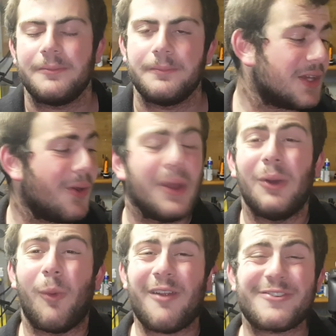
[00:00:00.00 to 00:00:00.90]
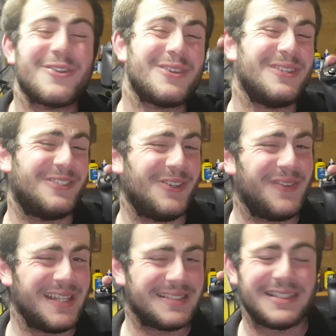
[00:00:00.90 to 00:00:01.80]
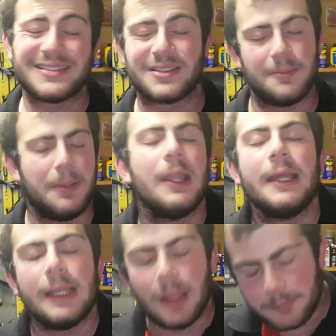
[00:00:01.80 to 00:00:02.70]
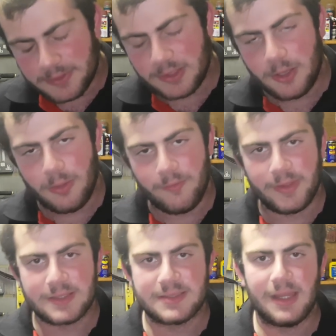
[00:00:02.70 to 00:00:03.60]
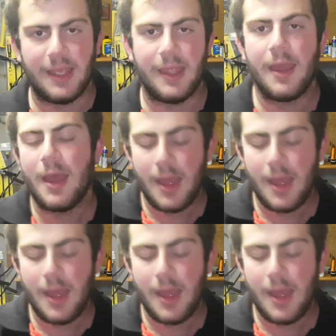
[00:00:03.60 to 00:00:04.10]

So whether or not you do this, it's completely up to you, obviously.